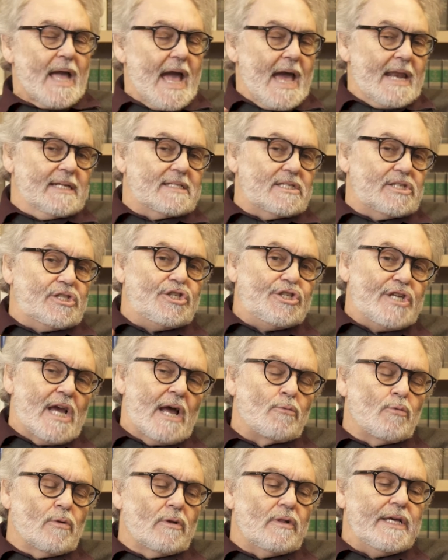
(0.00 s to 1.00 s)
and it's
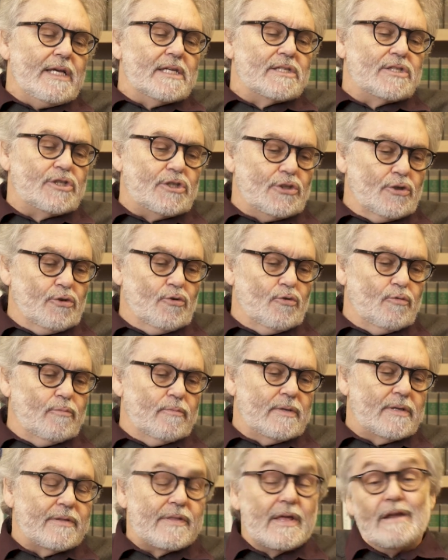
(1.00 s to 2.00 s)
generally
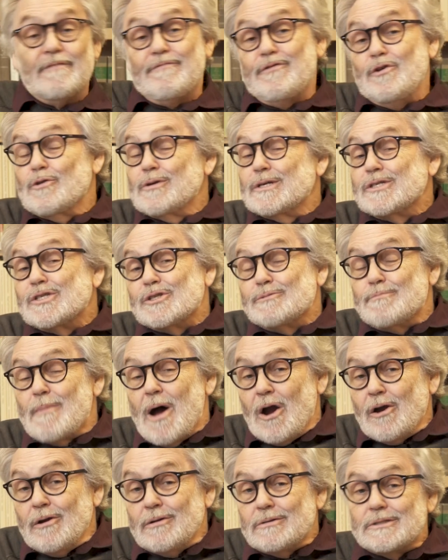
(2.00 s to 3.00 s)
assumed that if you're a
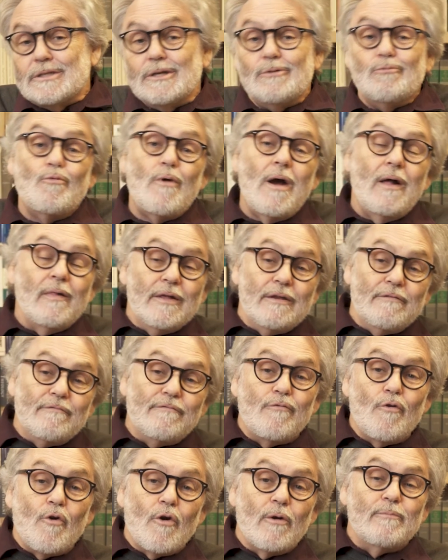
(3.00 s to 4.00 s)
smart and
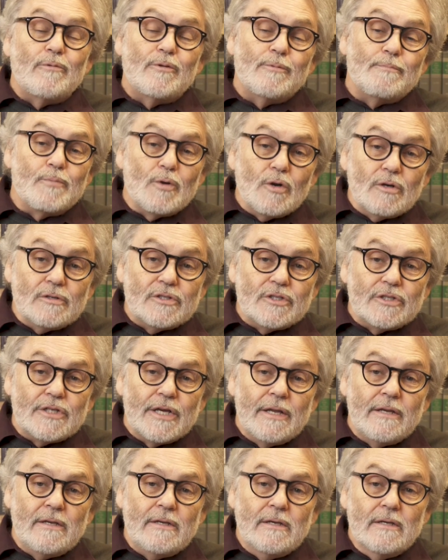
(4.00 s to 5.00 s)
well-informed
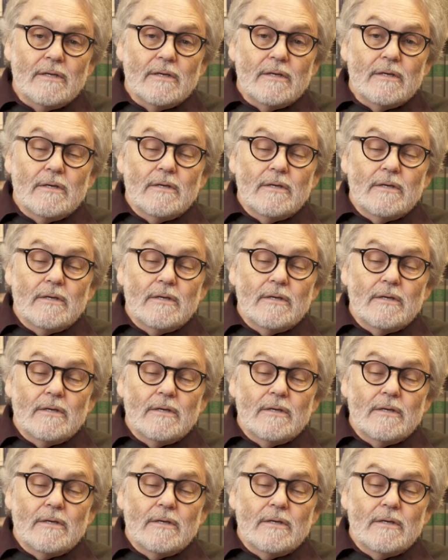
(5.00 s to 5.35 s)
person,